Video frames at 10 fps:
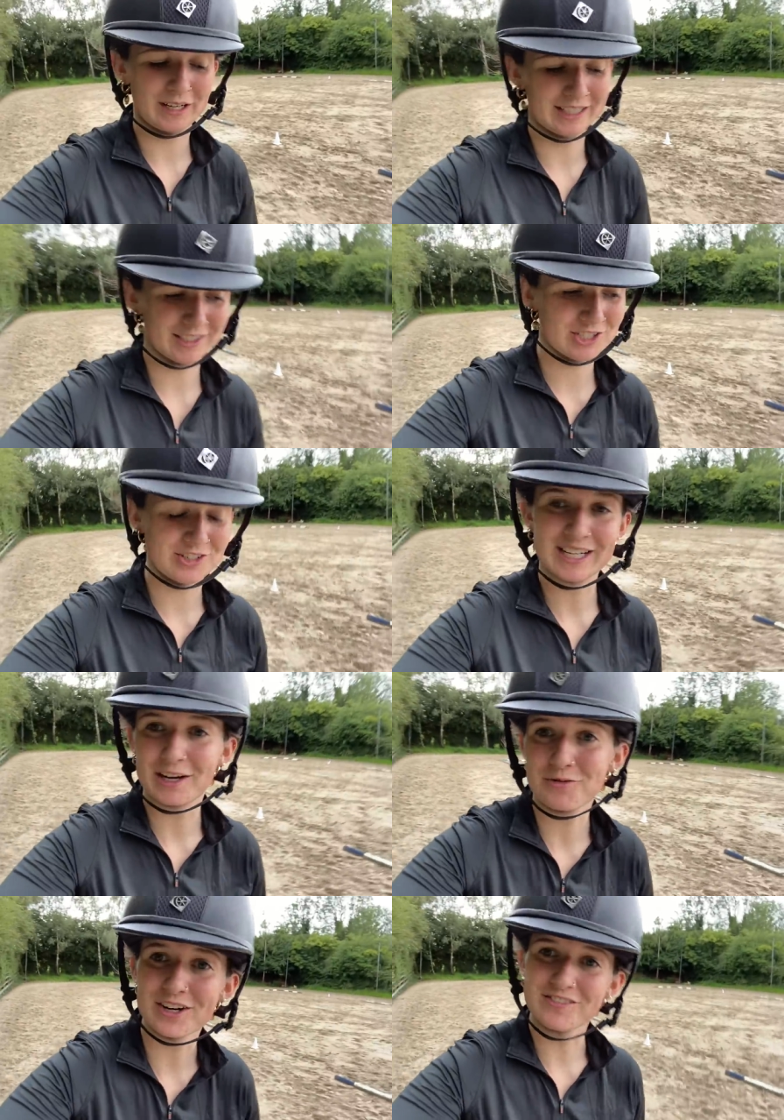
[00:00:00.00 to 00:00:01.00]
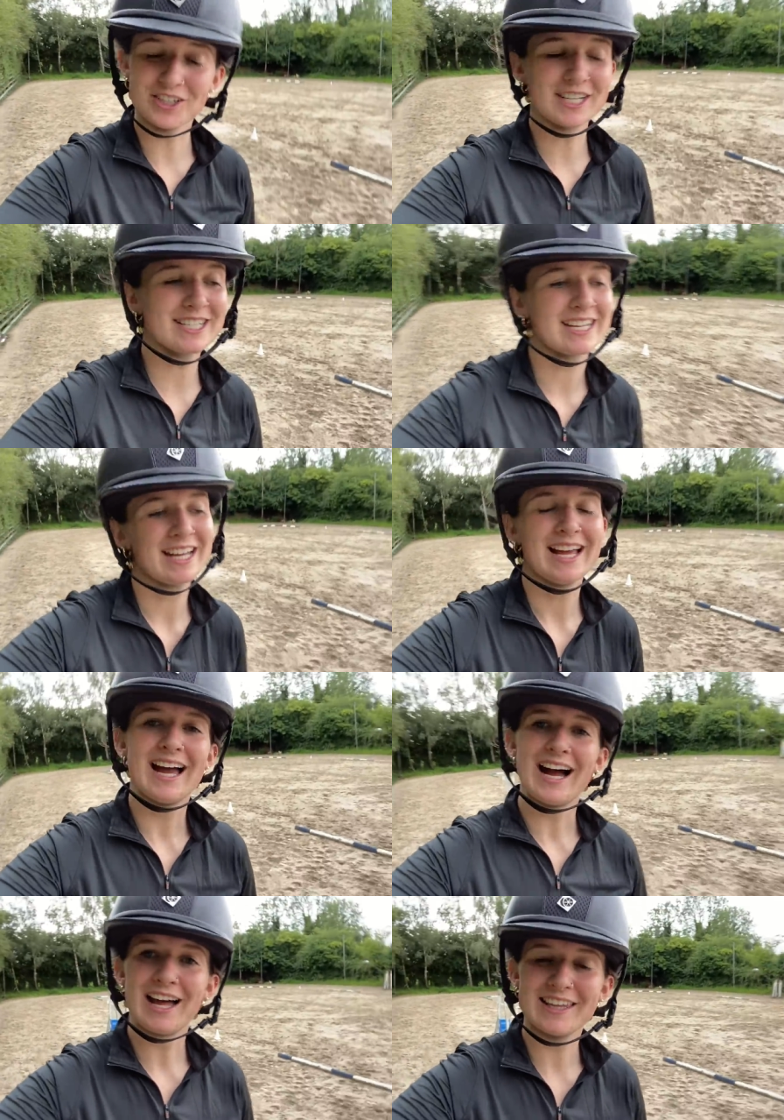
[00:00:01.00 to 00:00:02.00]
like straight after I've done it.
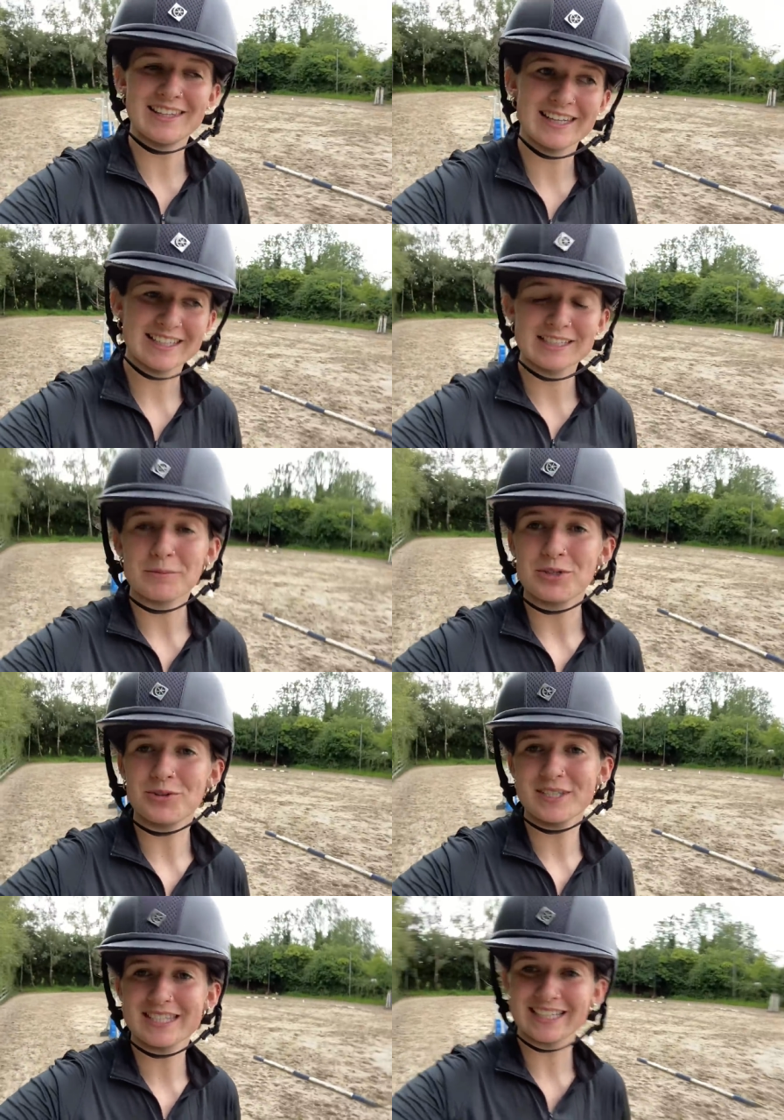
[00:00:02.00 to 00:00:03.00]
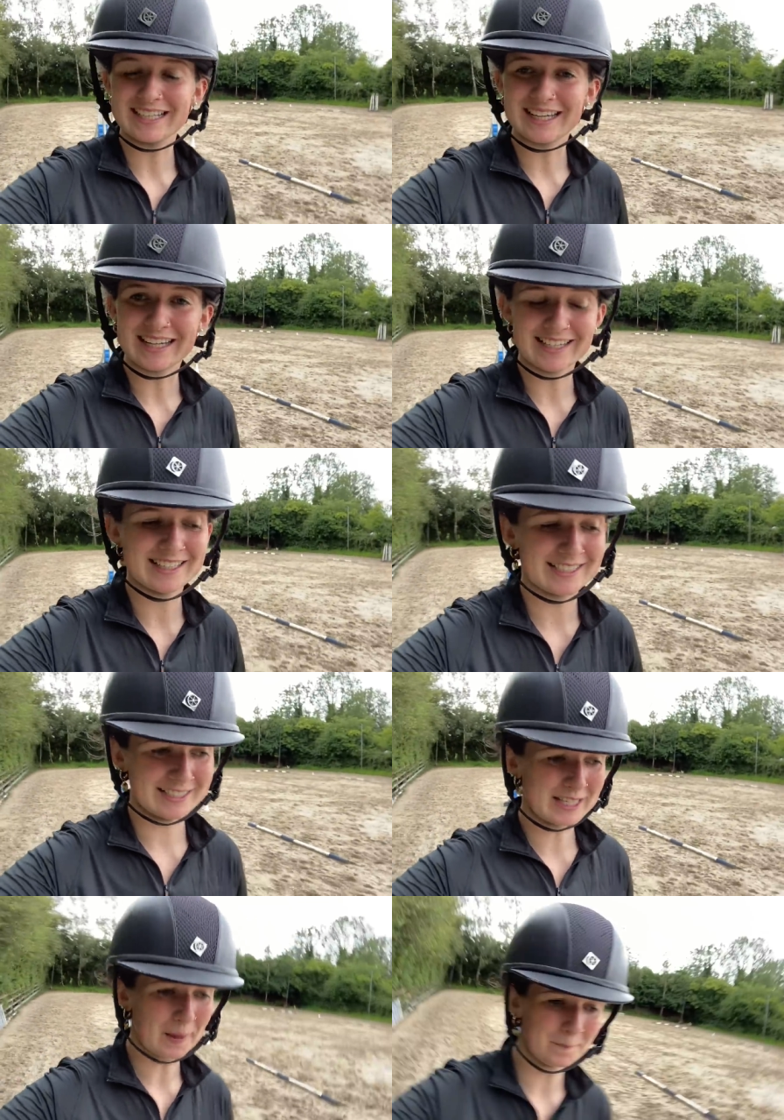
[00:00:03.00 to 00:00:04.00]
And then the next clip you'll see
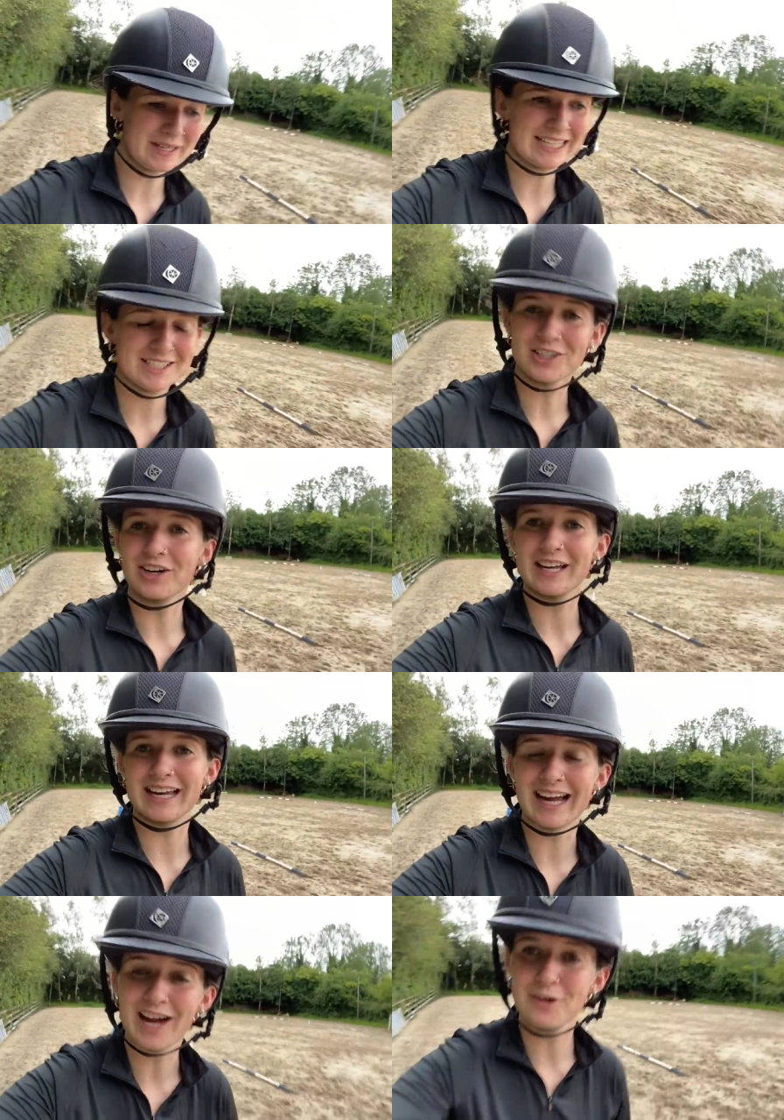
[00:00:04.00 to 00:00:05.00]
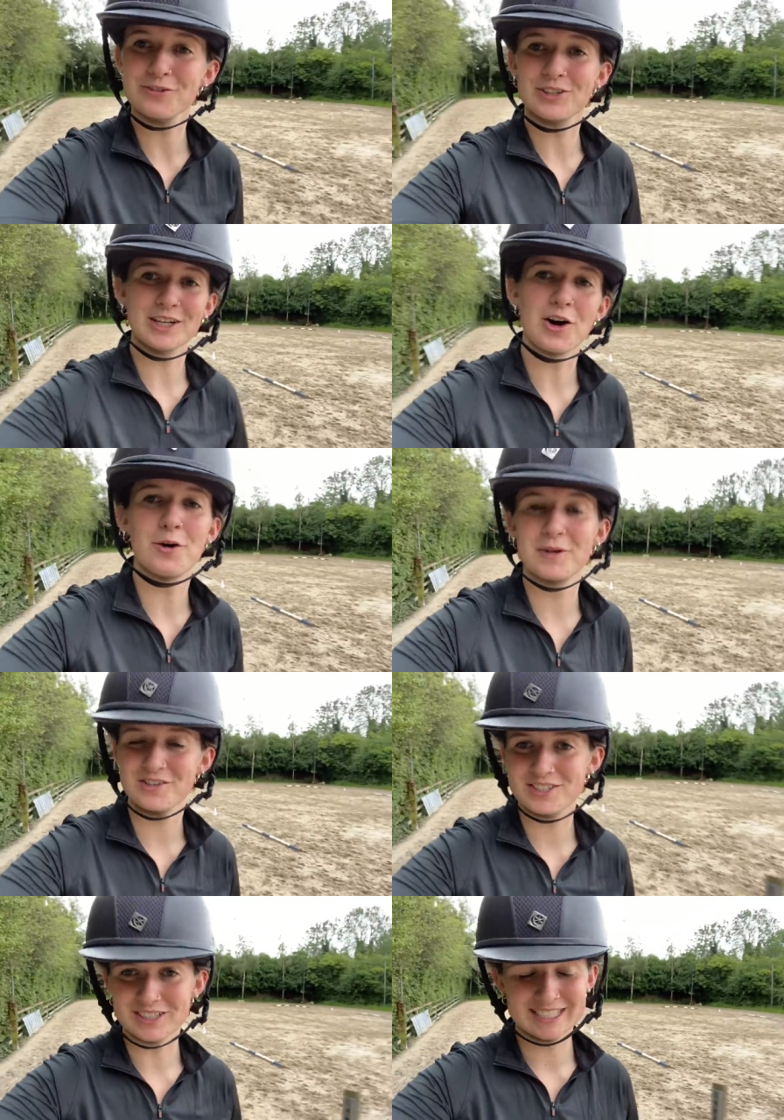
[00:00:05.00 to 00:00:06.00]
is me talking after I got all my
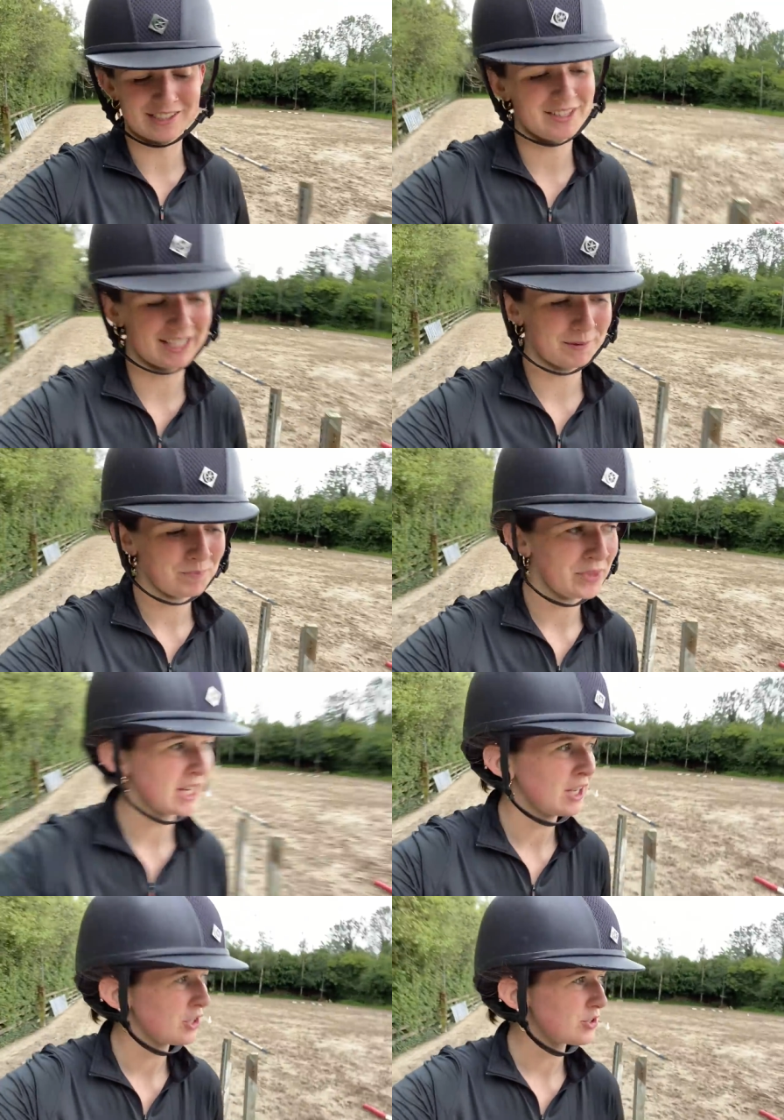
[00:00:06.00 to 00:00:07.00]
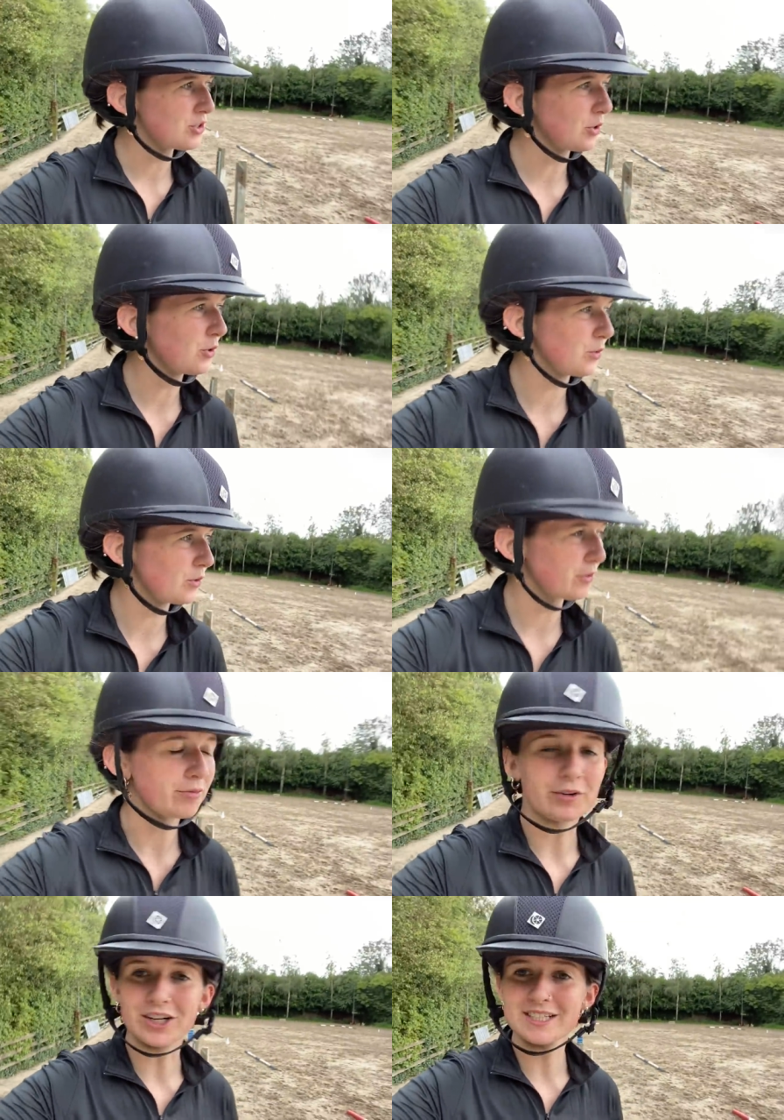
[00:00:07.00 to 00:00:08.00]
results and everything. So the
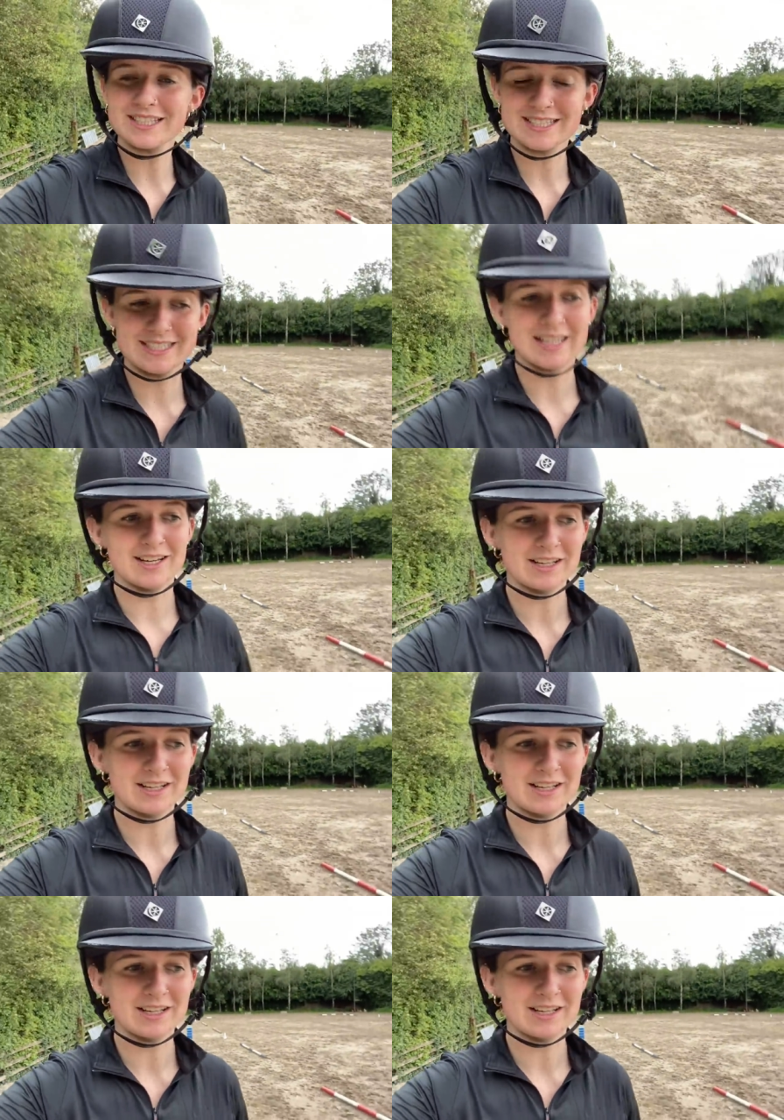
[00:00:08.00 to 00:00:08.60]
first